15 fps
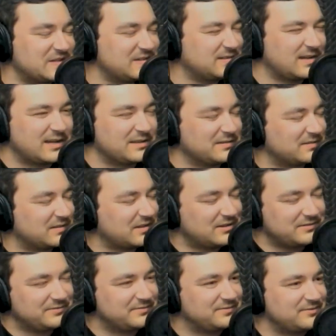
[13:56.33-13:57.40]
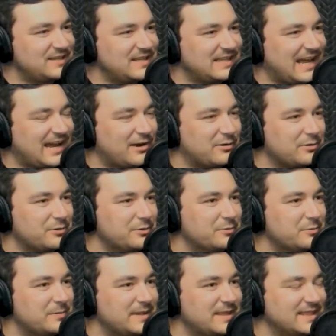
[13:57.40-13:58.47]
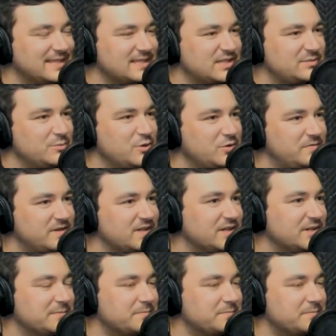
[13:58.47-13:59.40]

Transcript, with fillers: I love how this movie